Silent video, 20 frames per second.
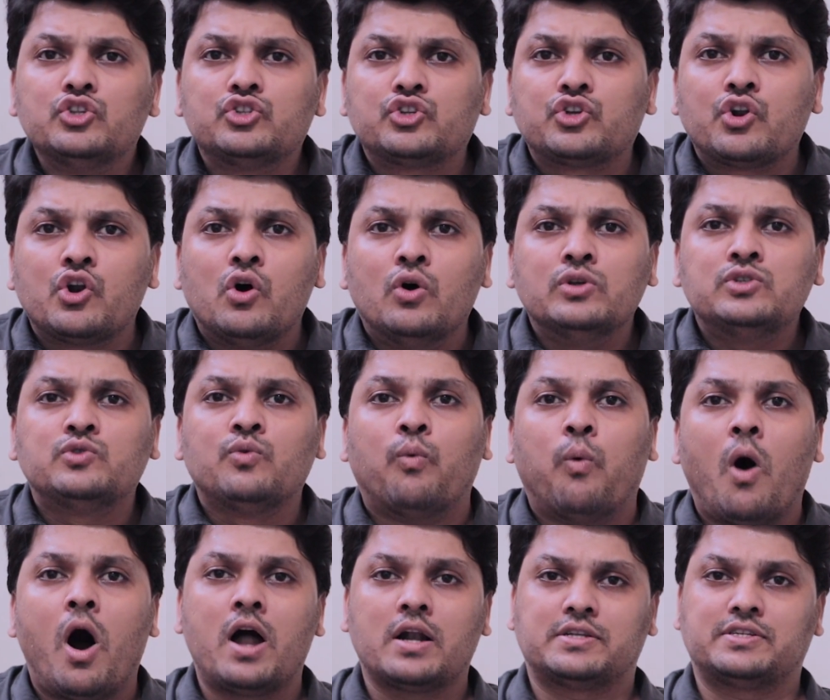Throws
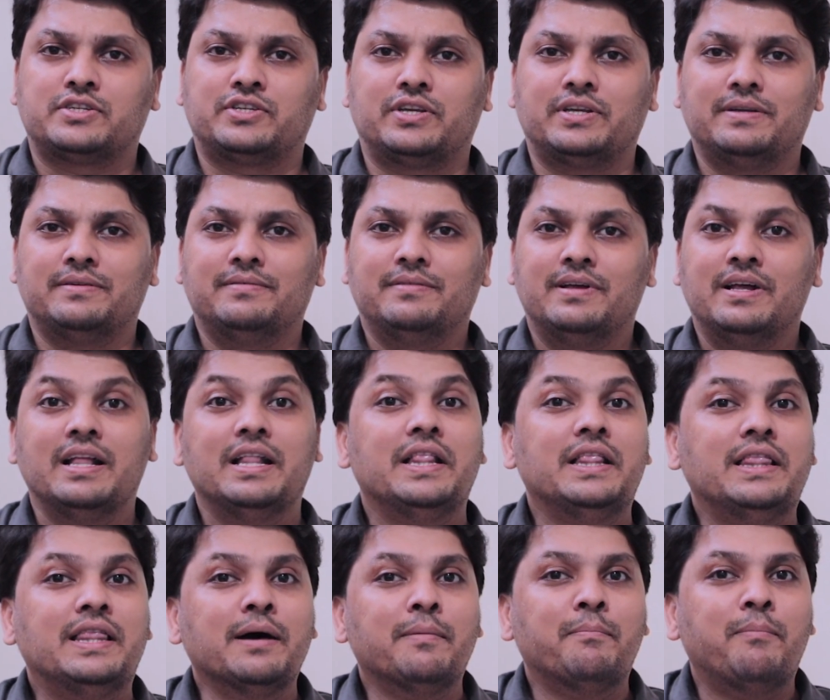what?
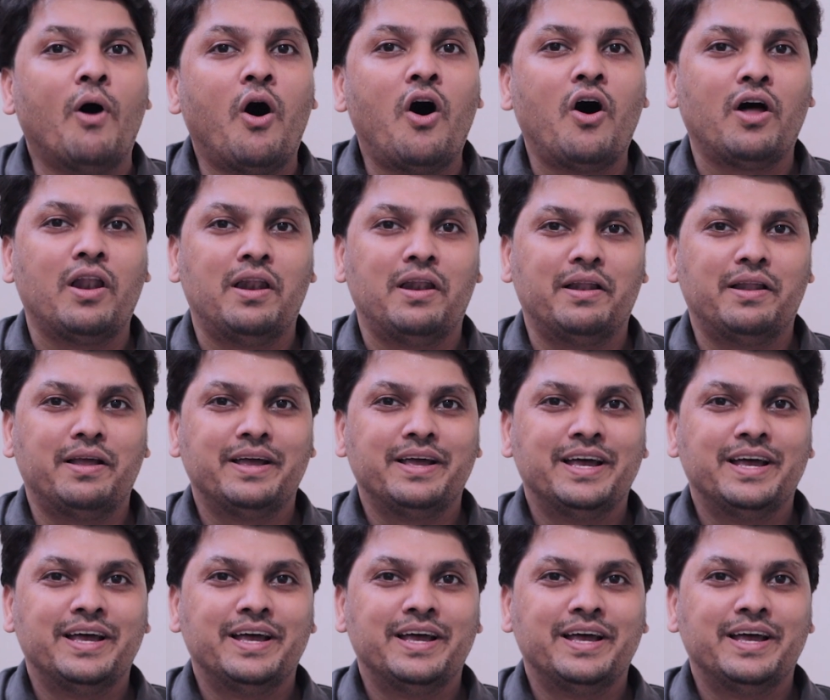The ball.